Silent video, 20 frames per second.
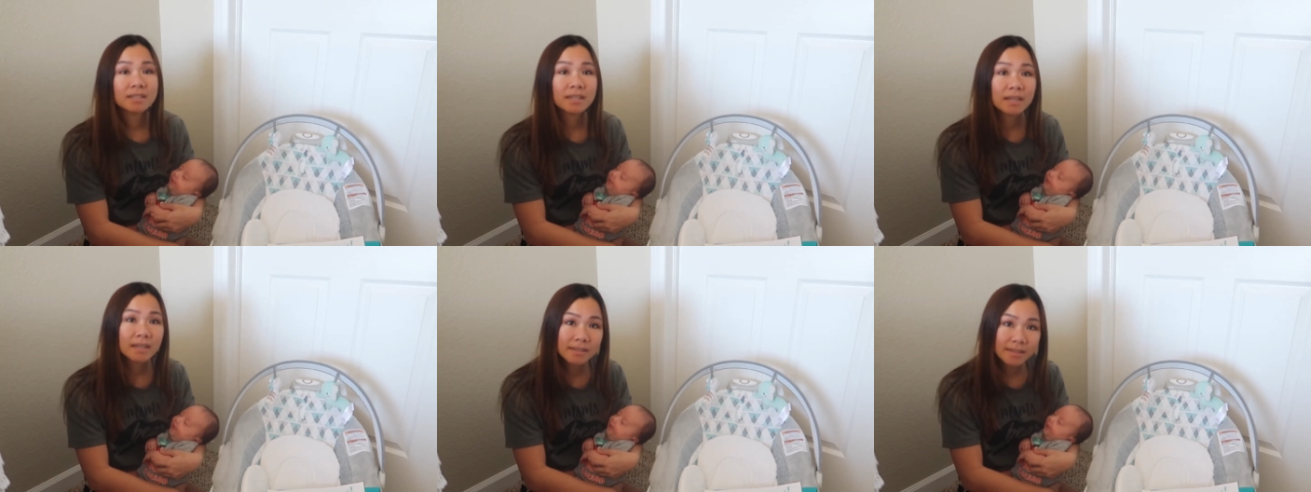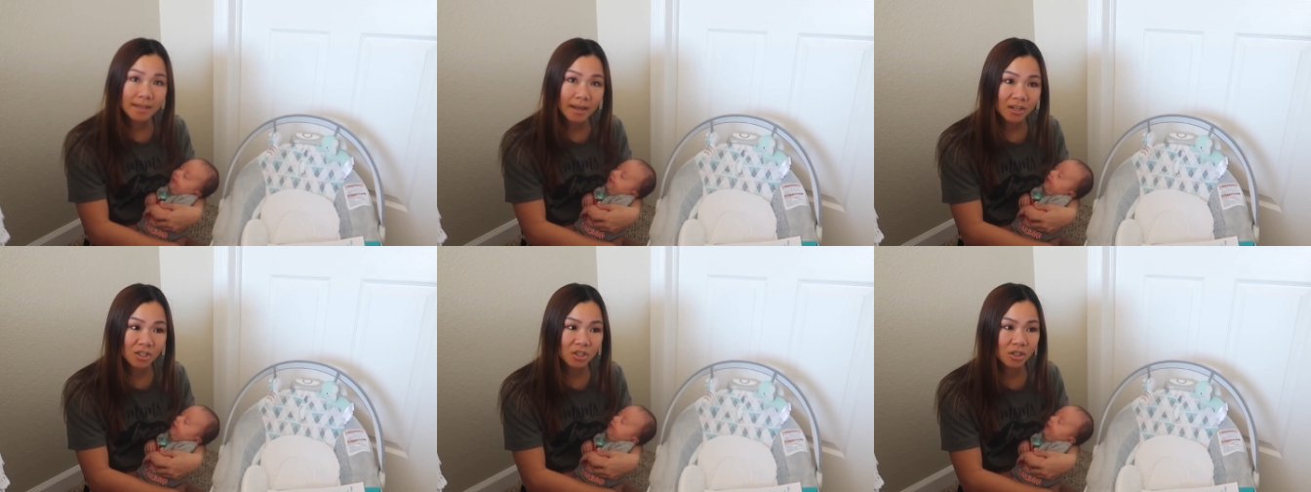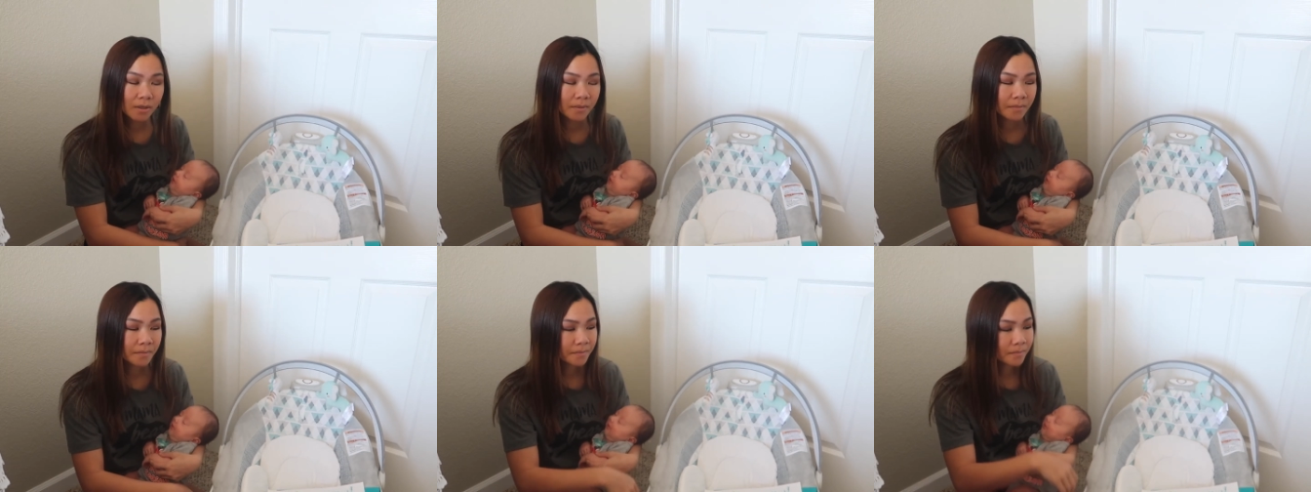
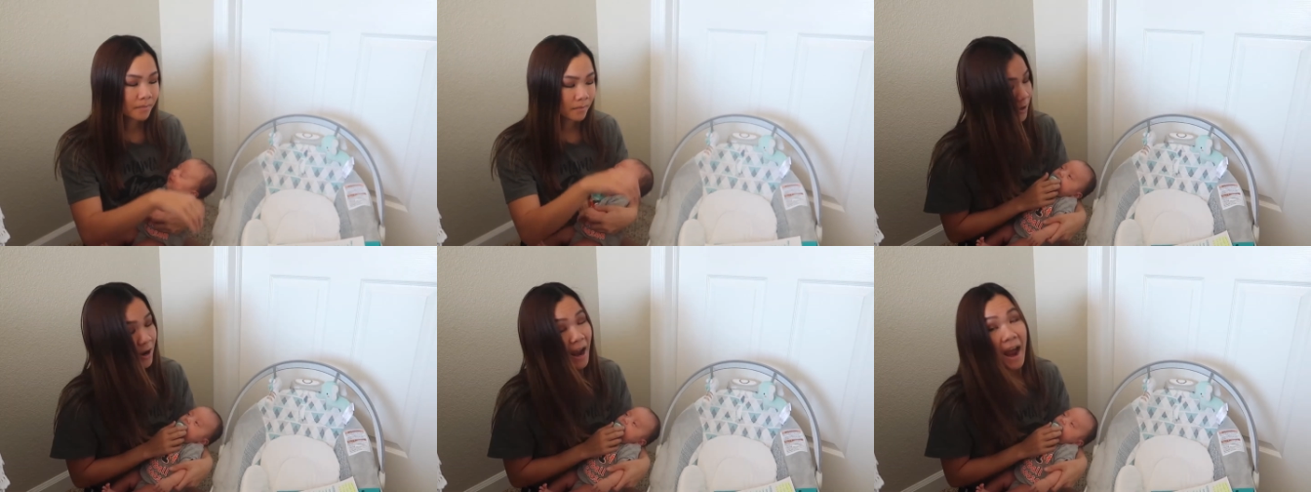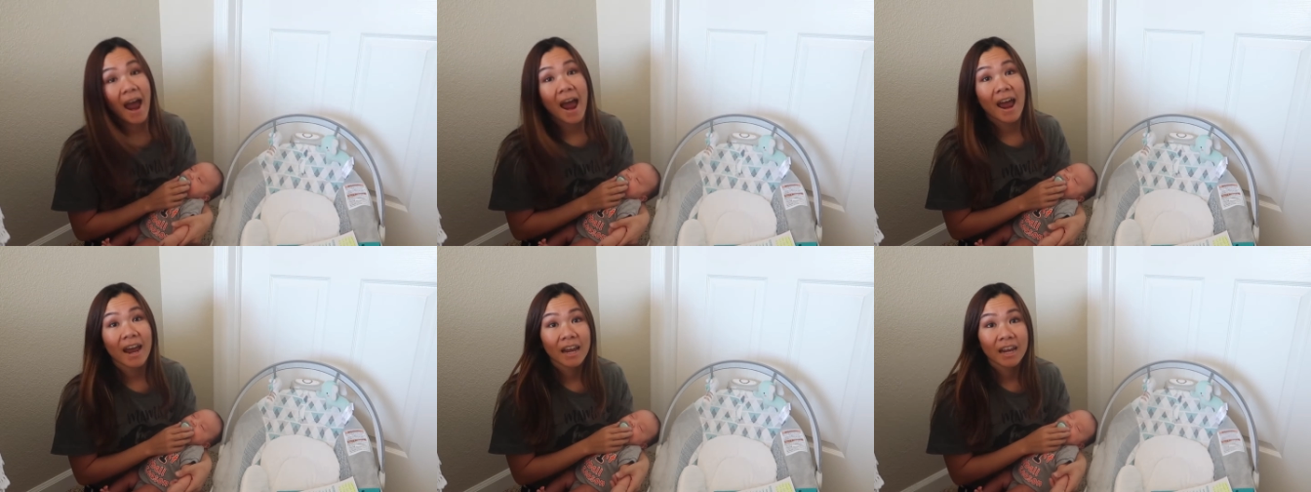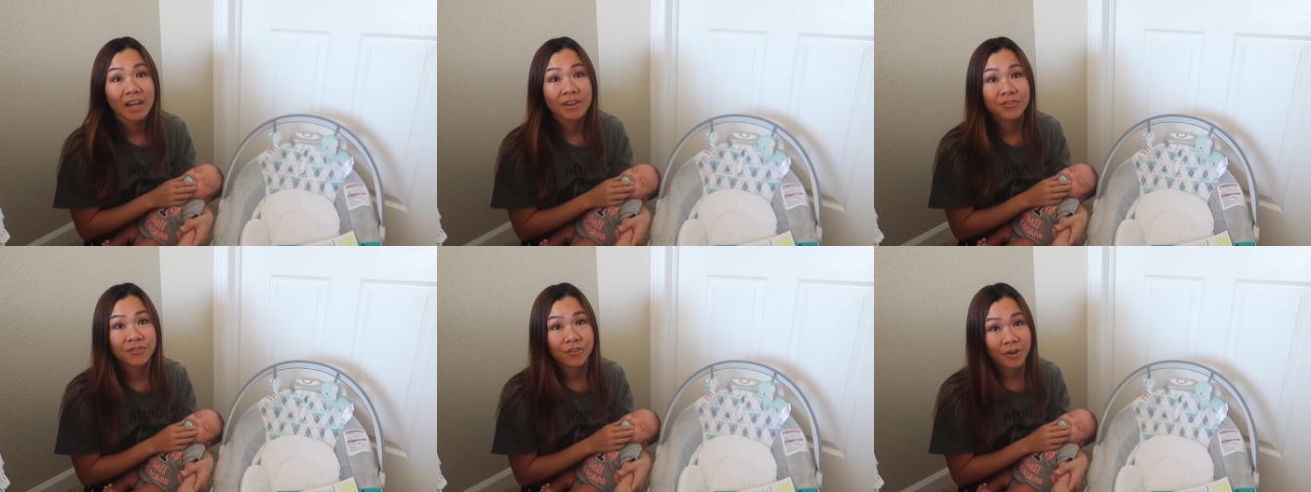C-section. So
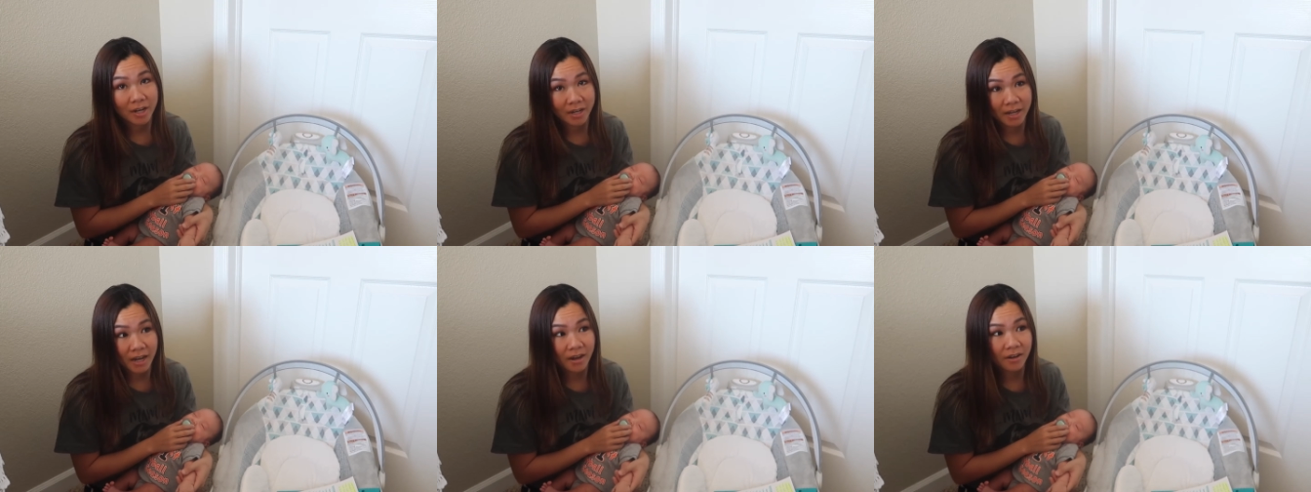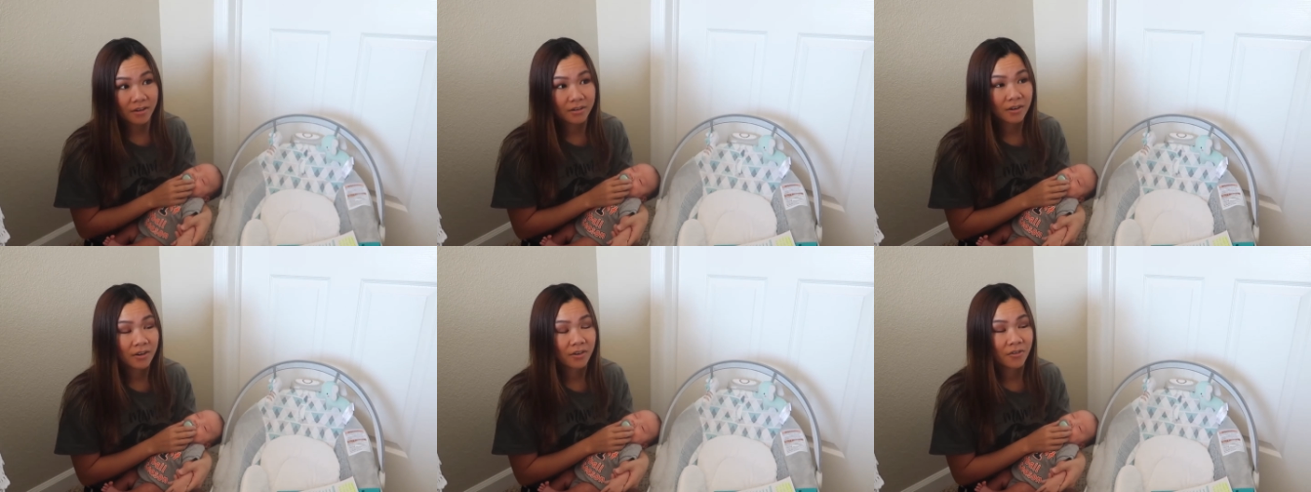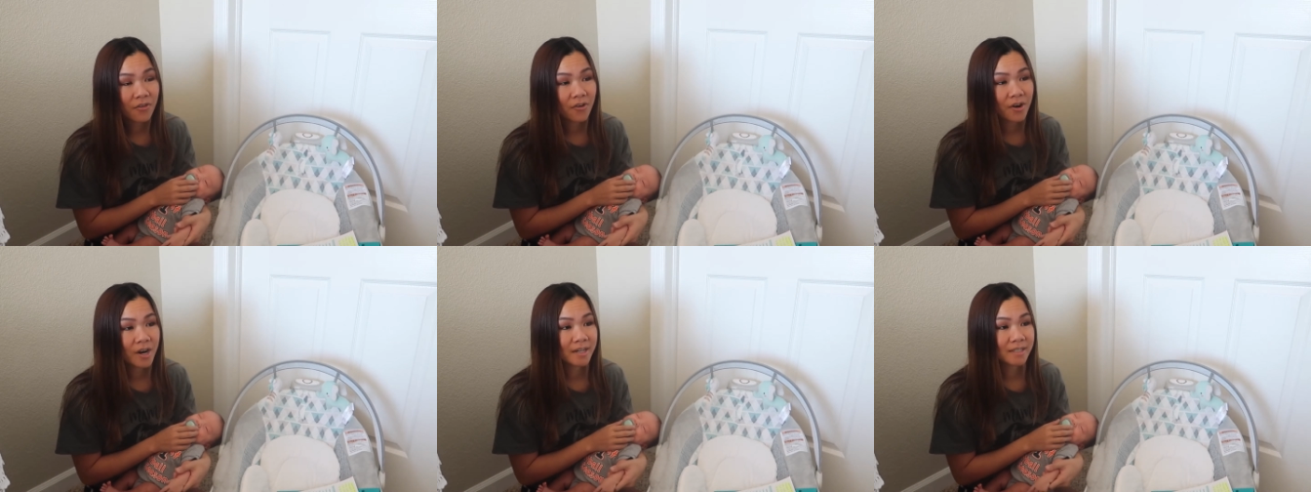I freak out, of
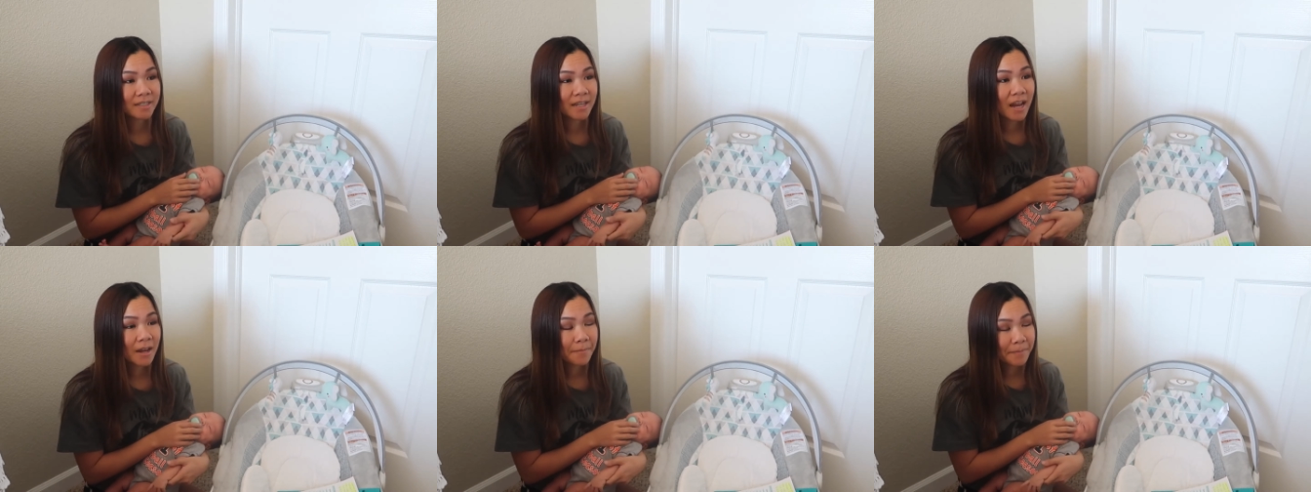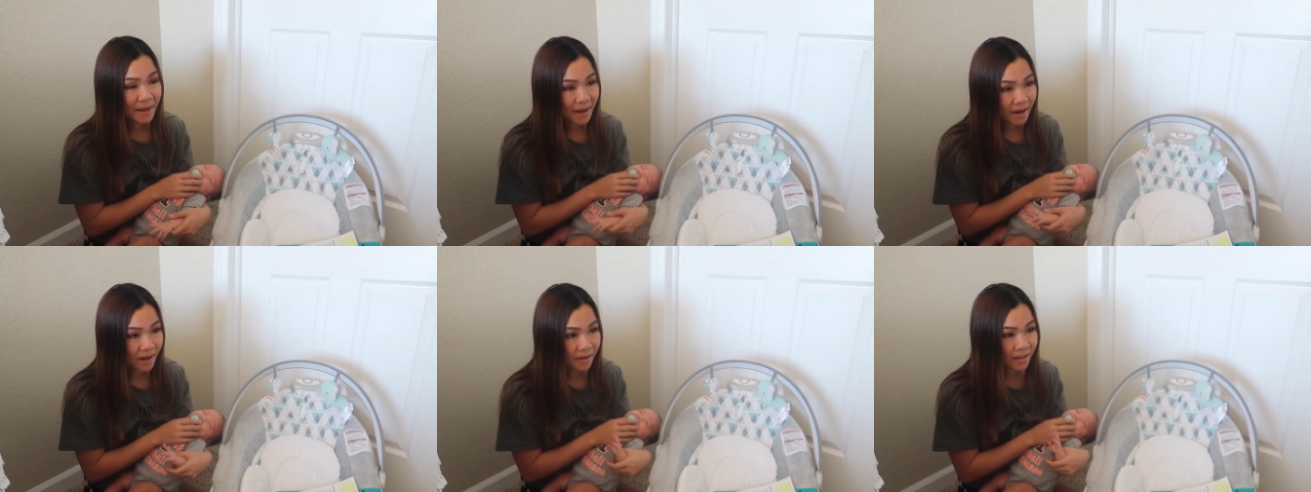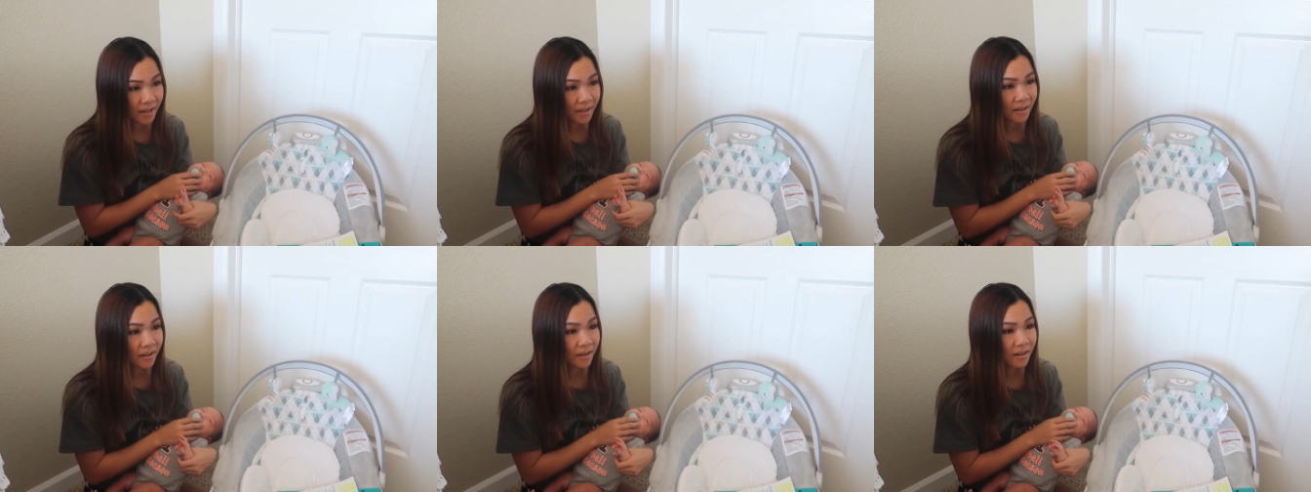course. I
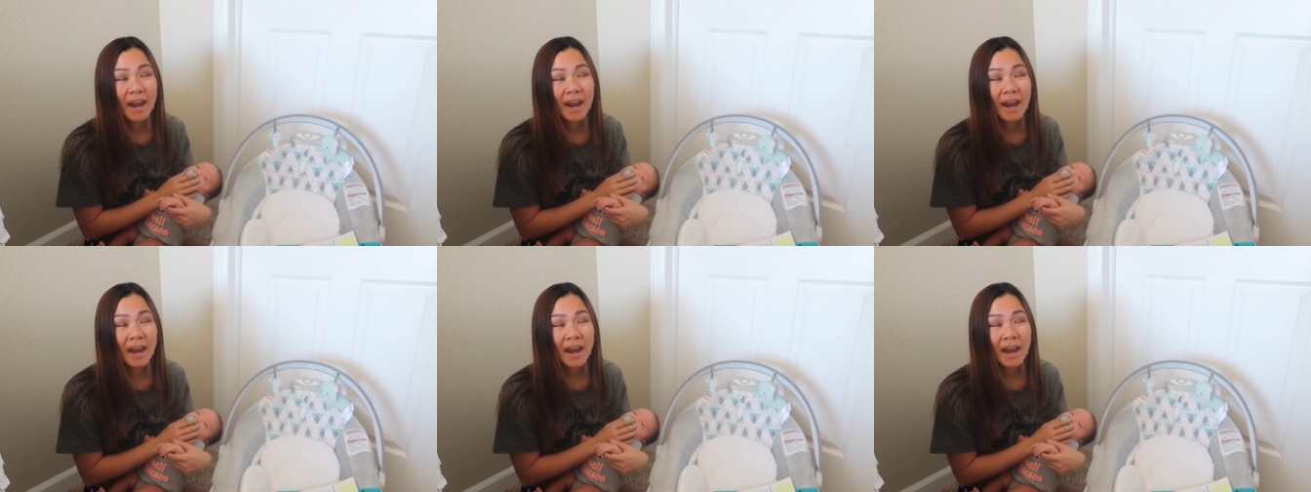panic.